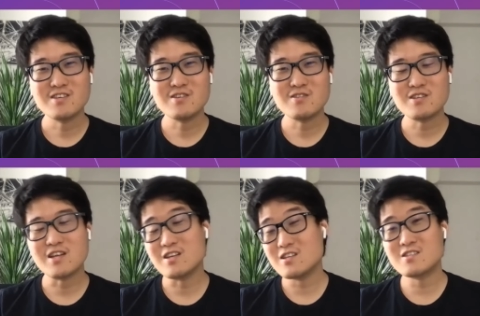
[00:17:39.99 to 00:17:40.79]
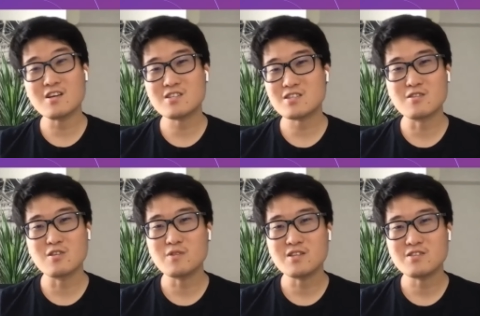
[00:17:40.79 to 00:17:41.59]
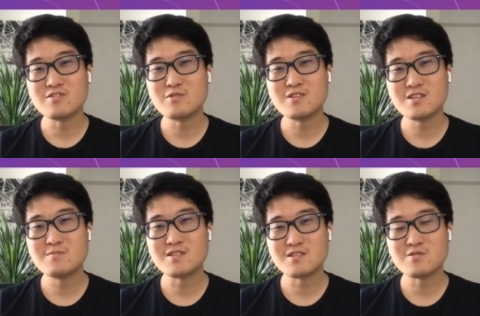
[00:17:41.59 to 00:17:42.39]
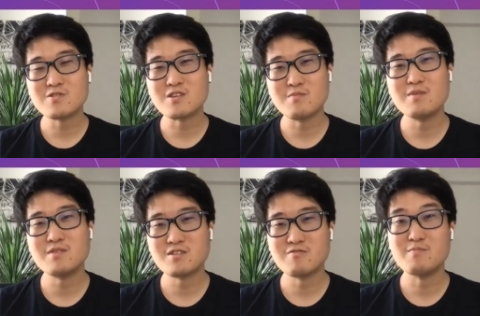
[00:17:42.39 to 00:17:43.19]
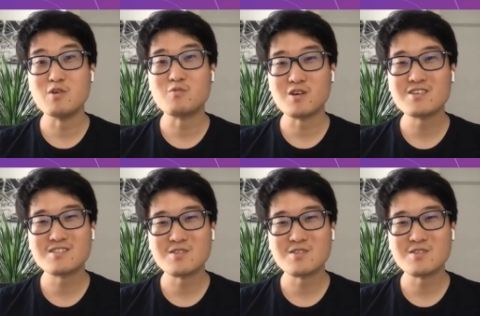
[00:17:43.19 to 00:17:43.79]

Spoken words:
and it's not just globally distributed teams, it's also the commitment to remote work.